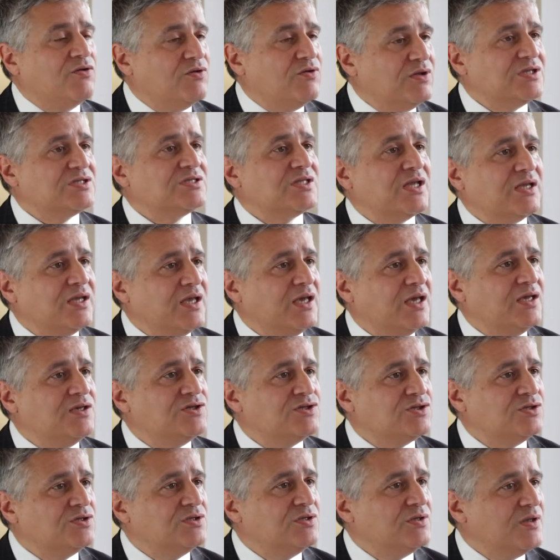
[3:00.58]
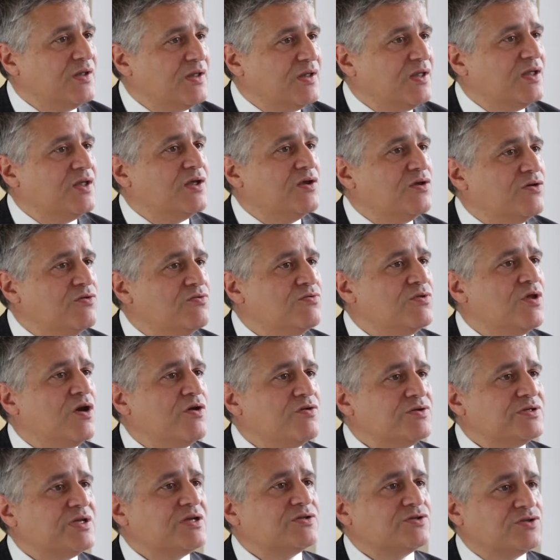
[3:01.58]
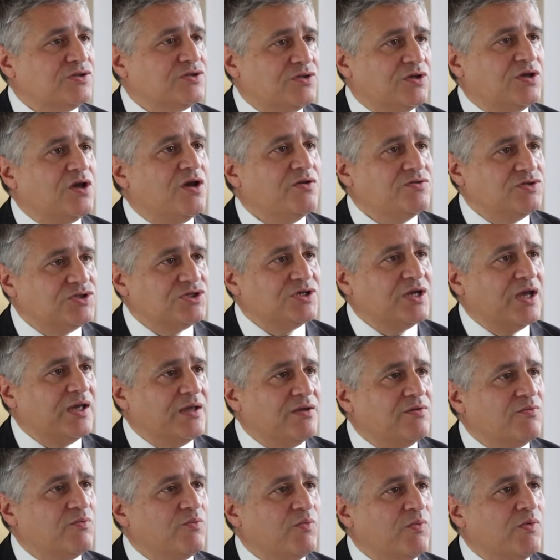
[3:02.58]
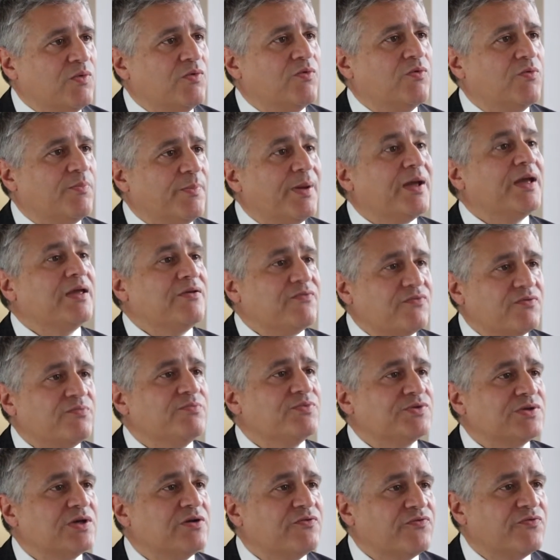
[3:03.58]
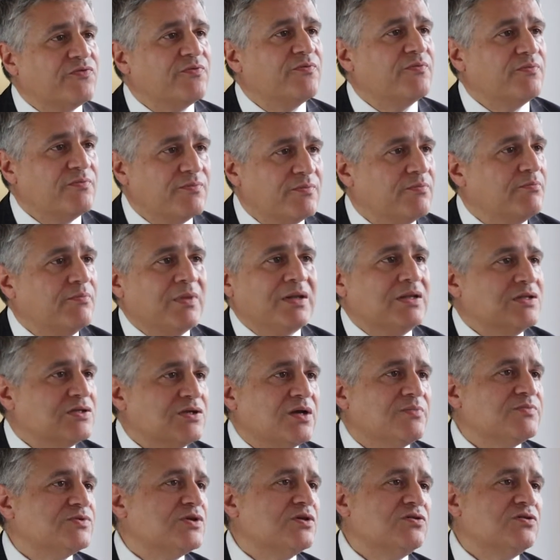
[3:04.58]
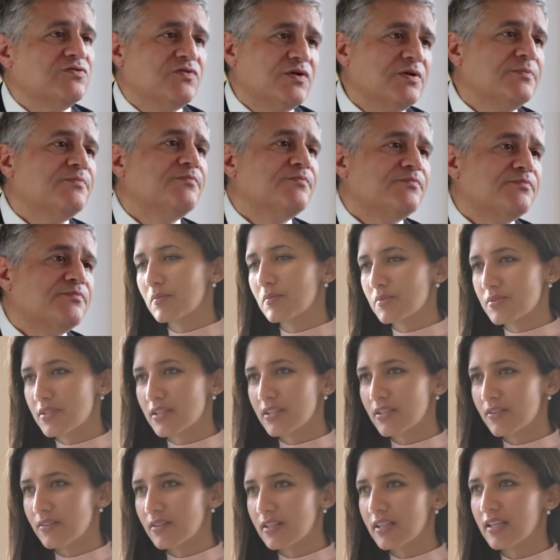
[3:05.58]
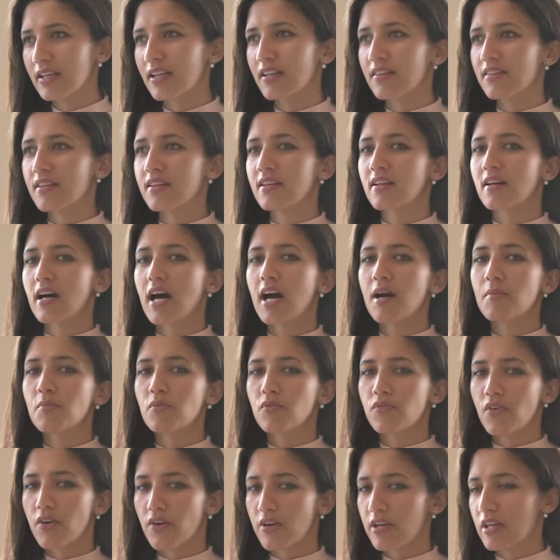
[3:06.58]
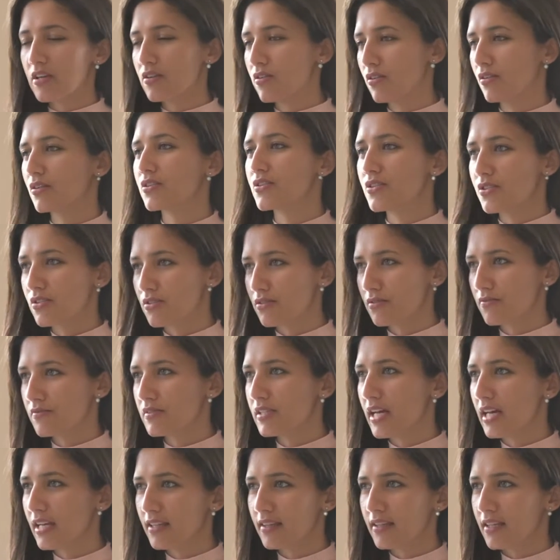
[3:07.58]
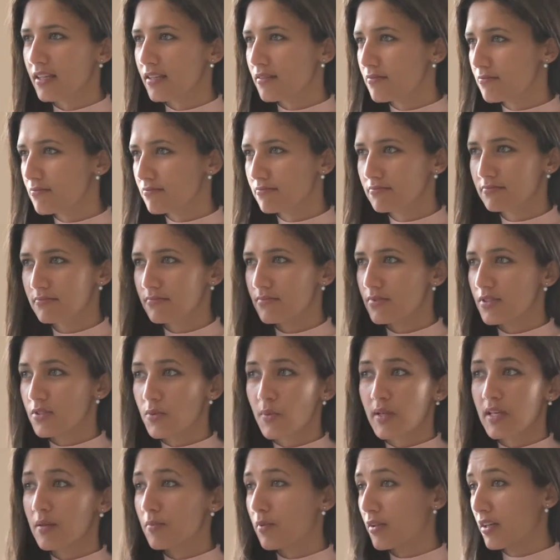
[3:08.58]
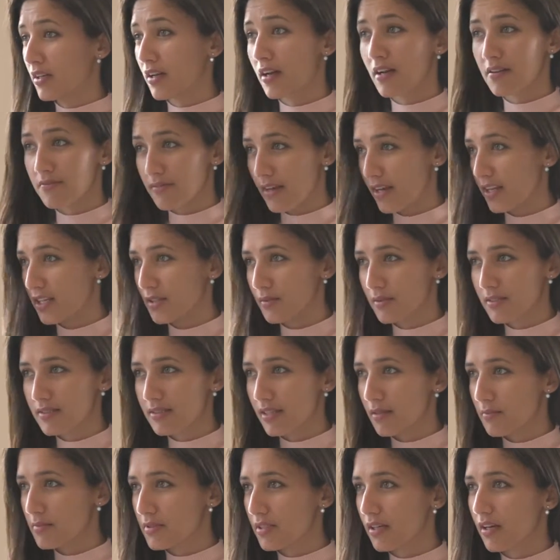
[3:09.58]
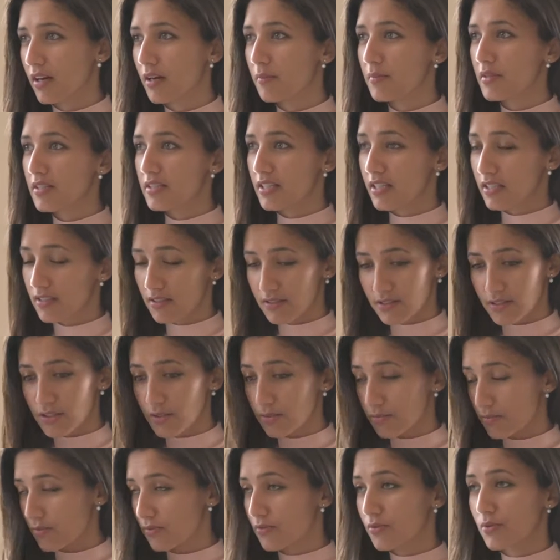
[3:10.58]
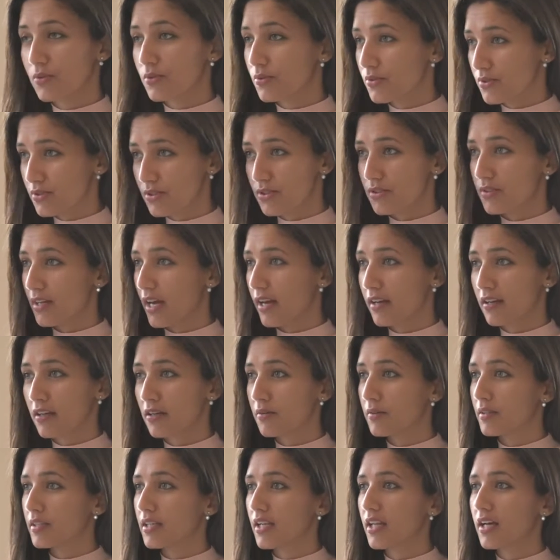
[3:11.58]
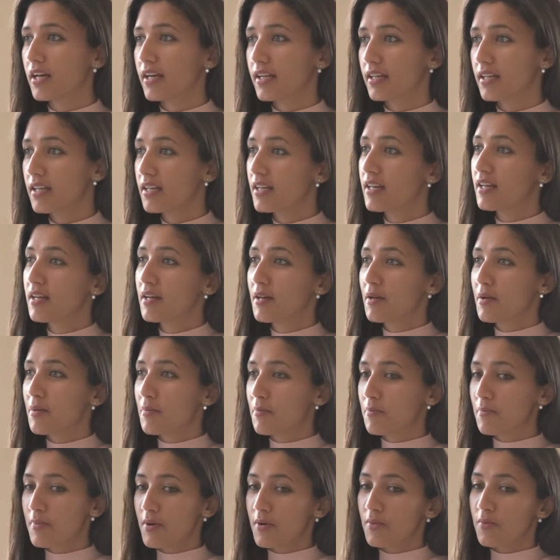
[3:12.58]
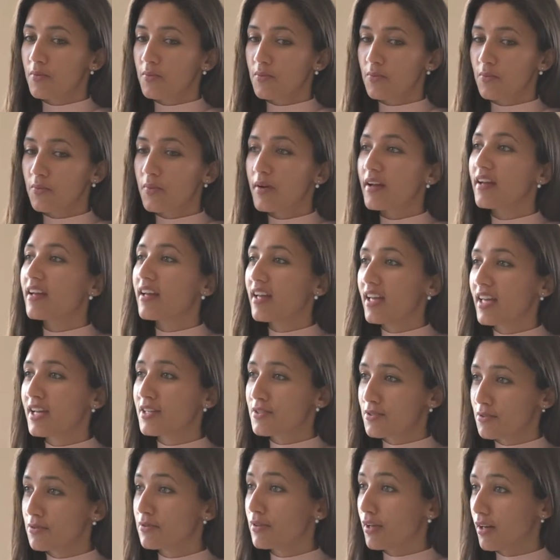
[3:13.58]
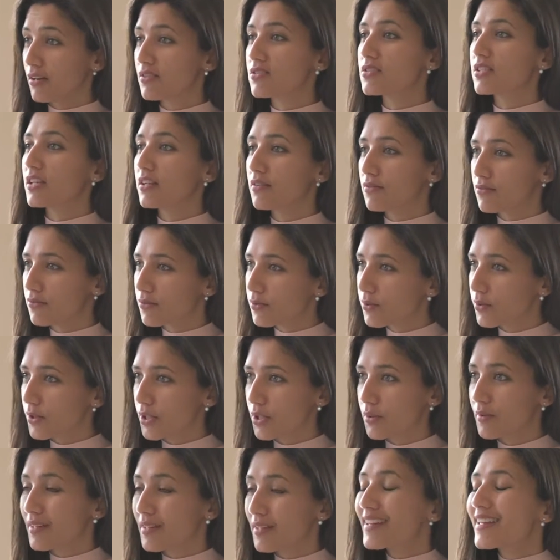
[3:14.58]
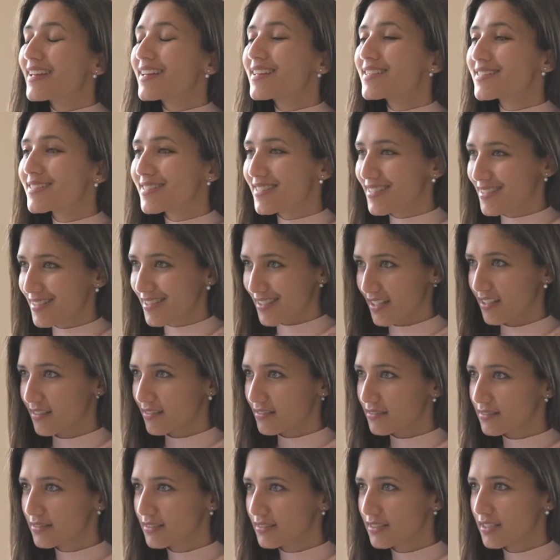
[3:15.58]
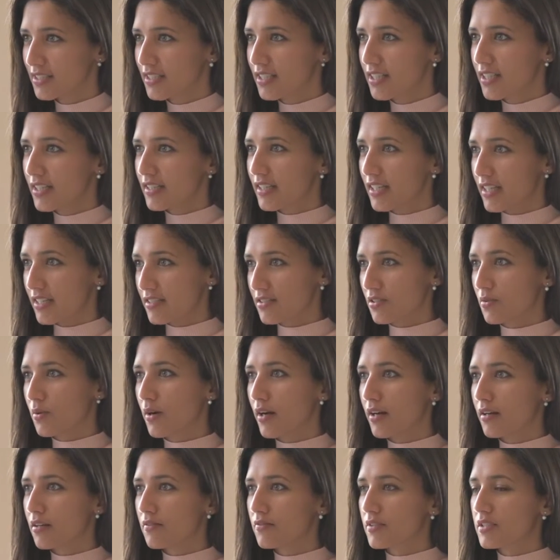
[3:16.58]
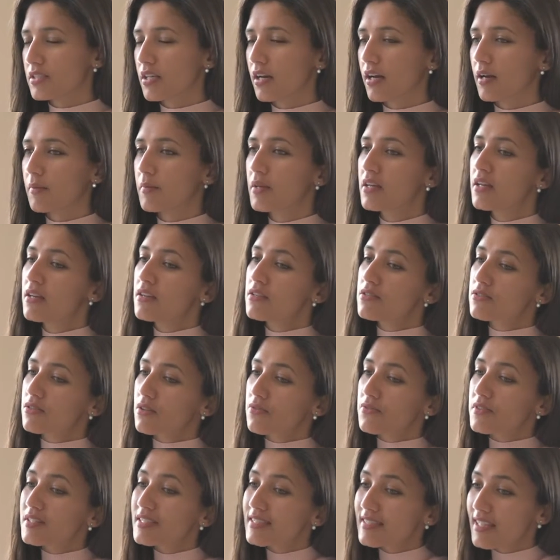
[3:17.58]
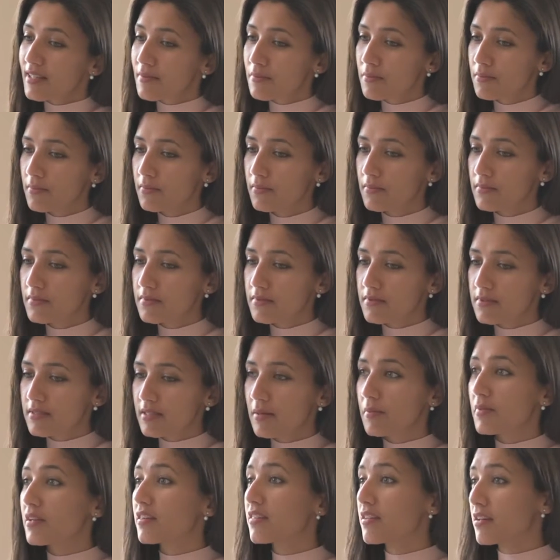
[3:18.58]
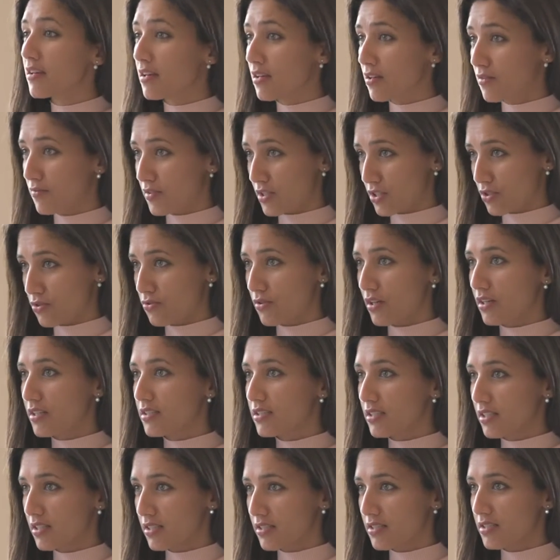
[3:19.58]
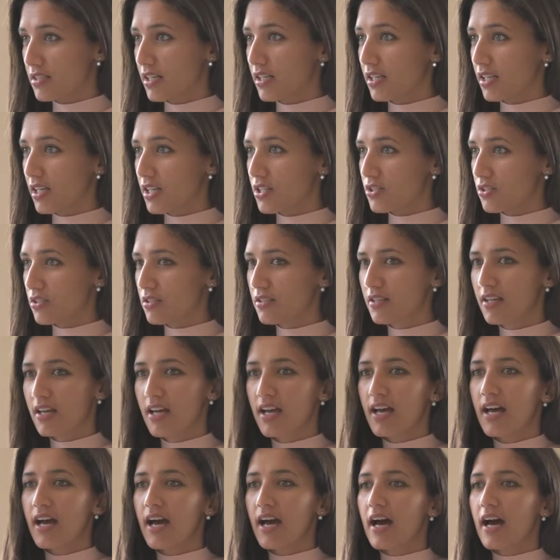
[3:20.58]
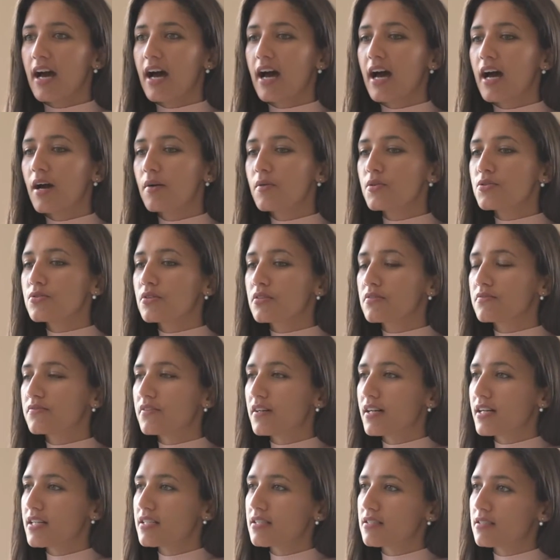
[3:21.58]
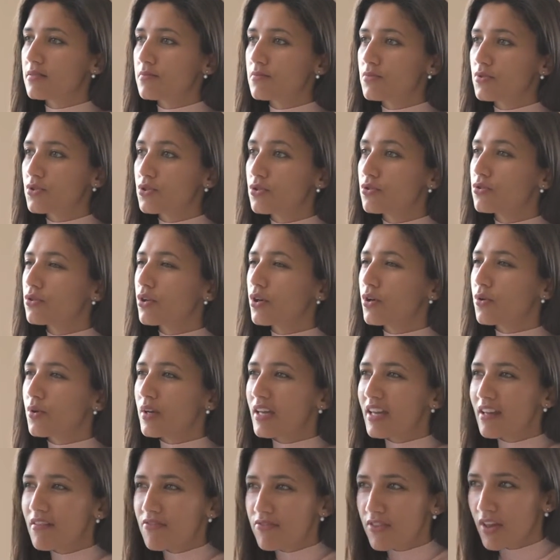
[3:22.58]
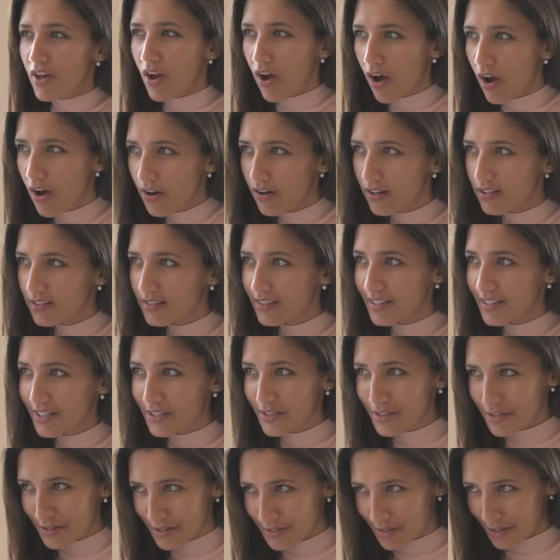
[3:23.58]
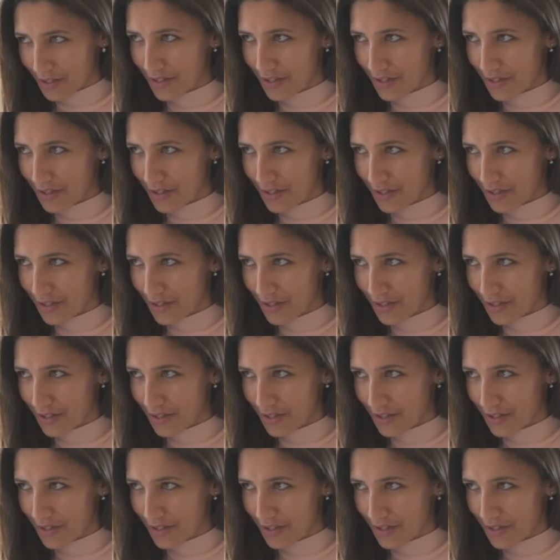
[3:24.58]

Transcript: a good estate agent who knows how to negotiate will pay for himself many times over. Absolutely, and I think I'm very conscious of telling that to anybody I value at the same time, is that of course you can go online, but we're here to negotiate for you. It is a skill that is acquired over time. So for somebody thinking of instructing an estate agent, how would you advise them to know if they are a good